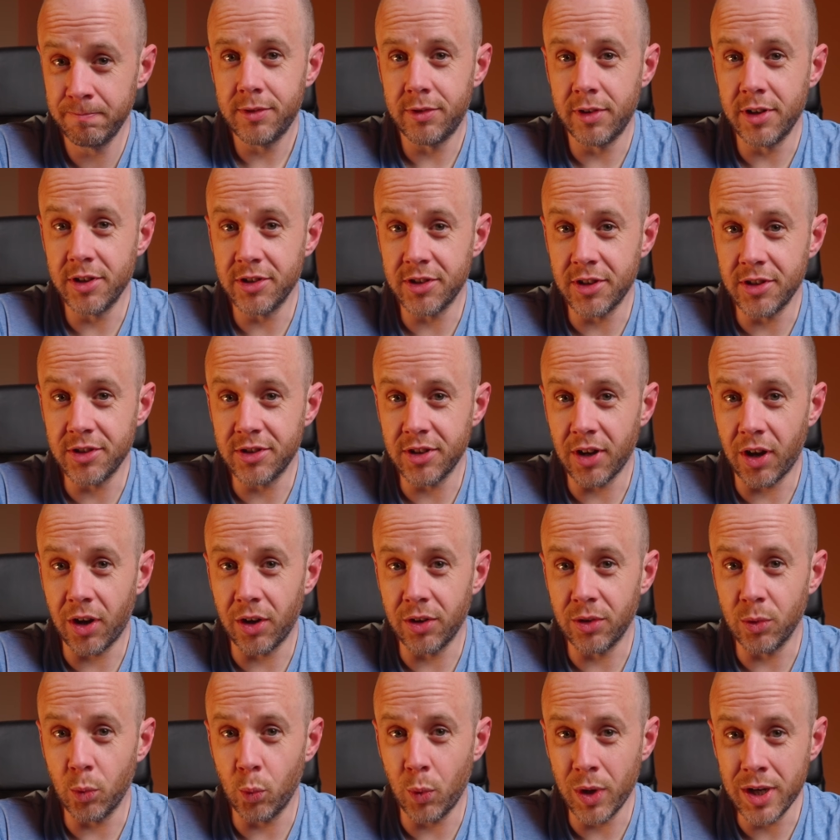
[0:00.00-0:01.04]
For instance,
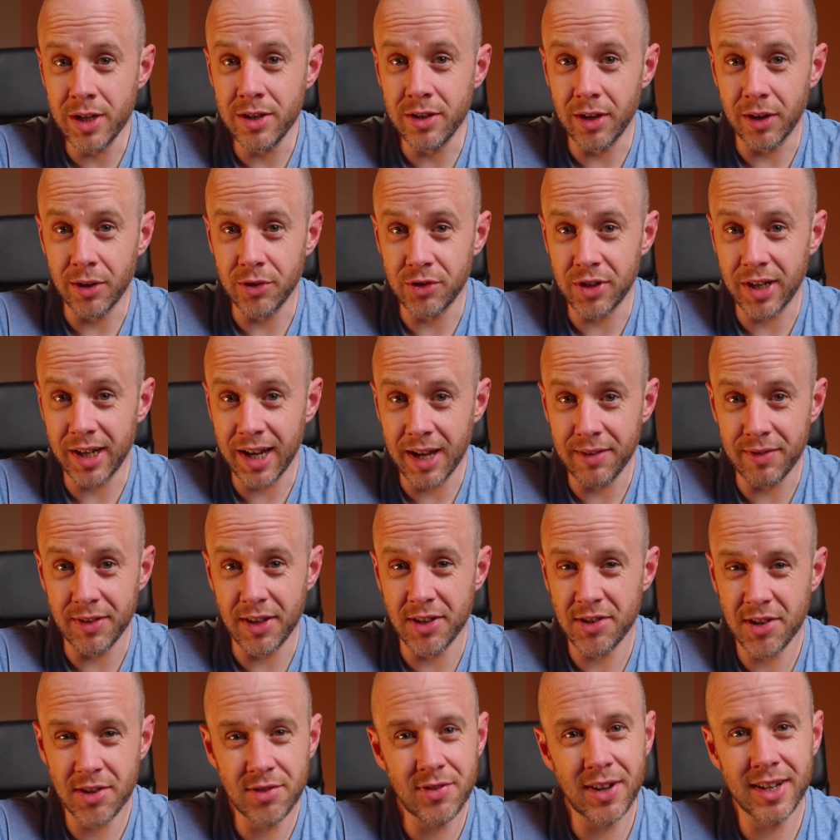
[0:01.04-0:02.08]
on Windows 11,
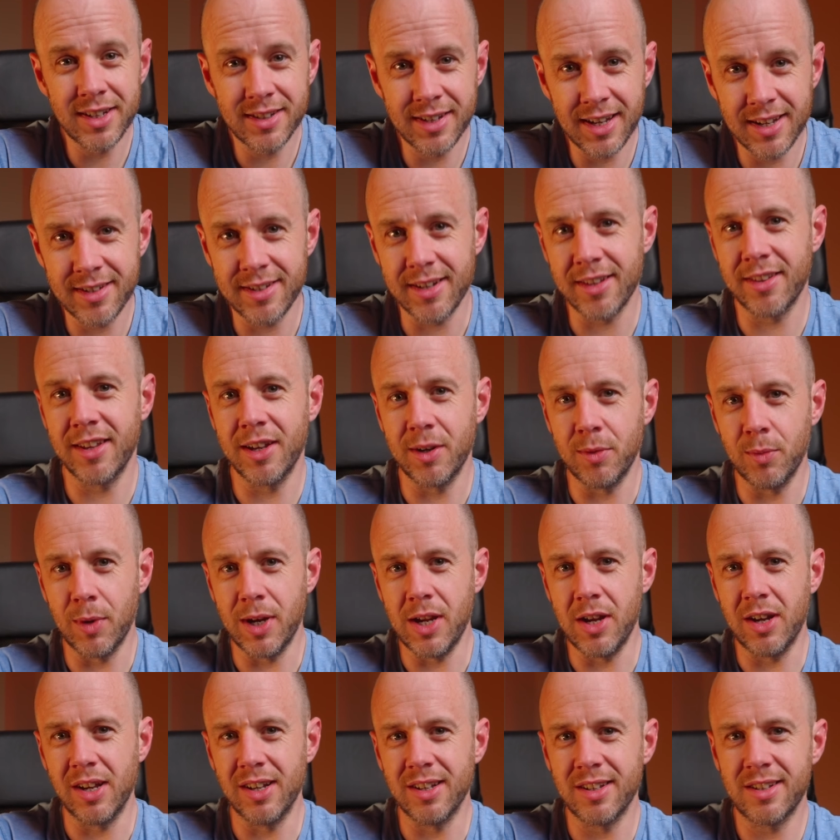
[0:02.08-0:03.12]
there's this fantastic thing where
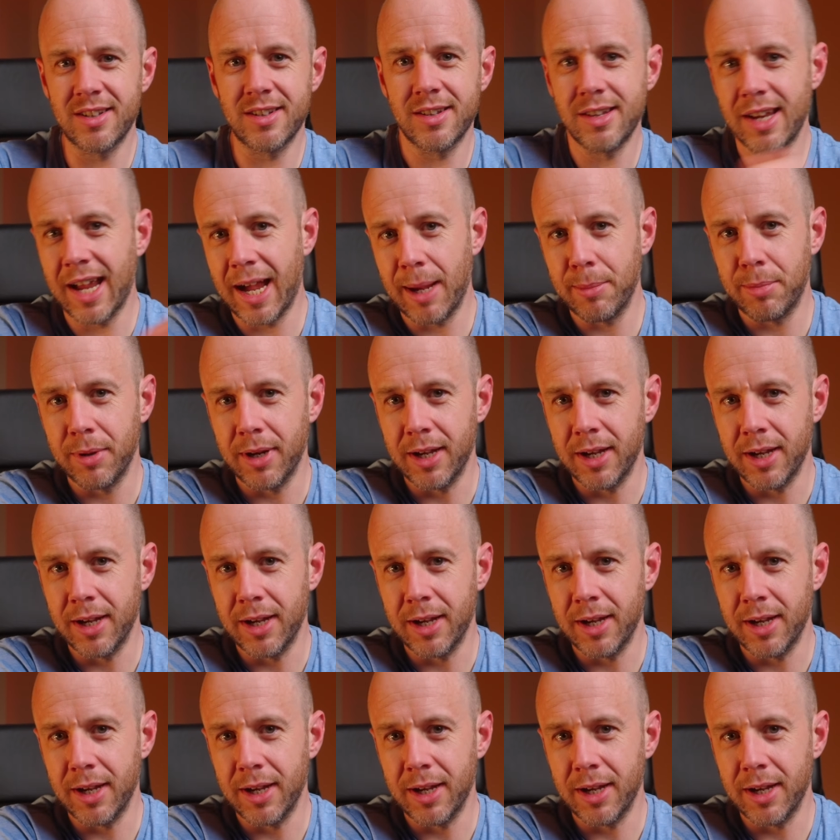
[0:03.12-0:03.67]
you can snap